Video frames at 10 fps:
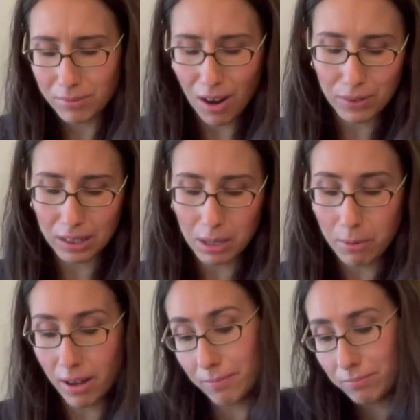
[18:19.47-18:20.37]
Not really,
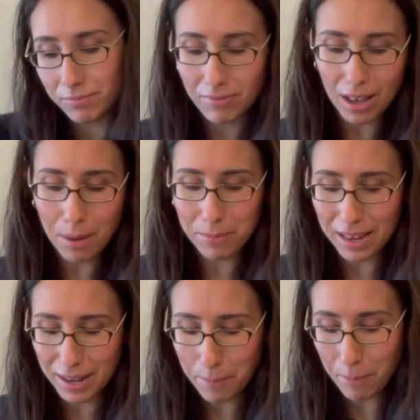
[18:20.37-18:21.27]
but I'm
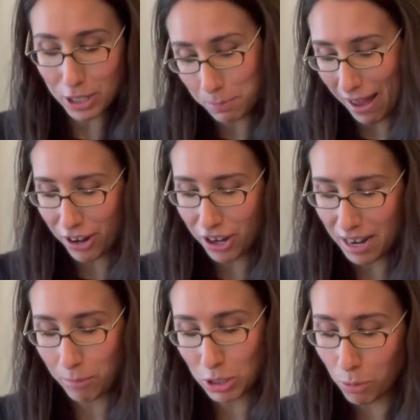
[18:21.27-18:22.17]
getting much better
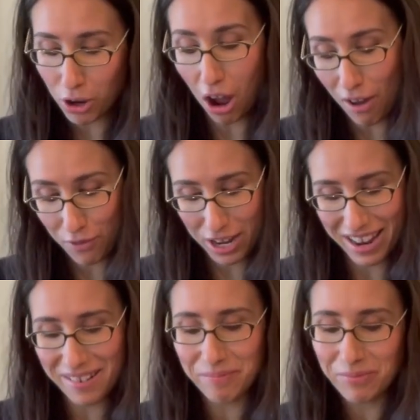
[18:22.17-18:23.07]
and much more
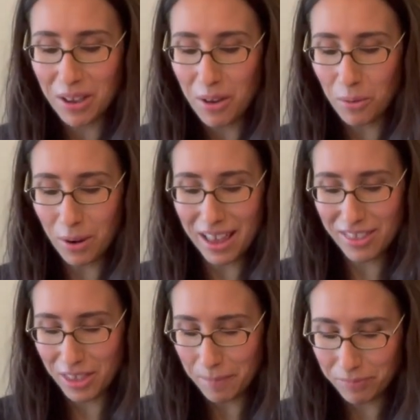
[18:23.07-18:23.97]
confident
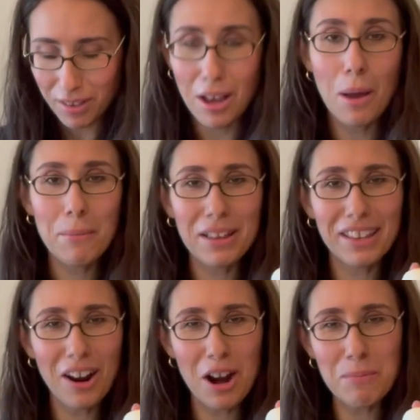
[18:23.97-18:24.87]
with
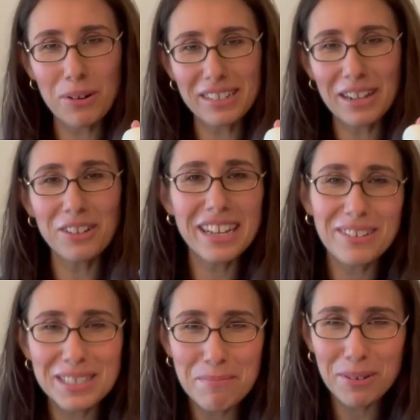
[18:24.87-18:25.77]
peeling a hard-boiled egg. Look how
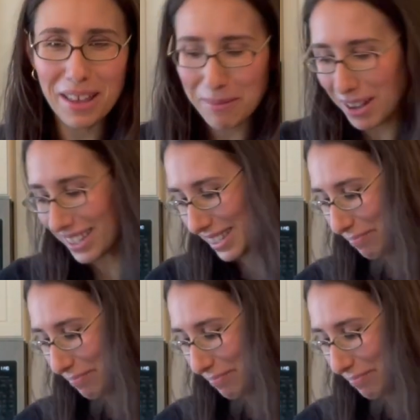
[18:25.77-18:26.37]
simple that was.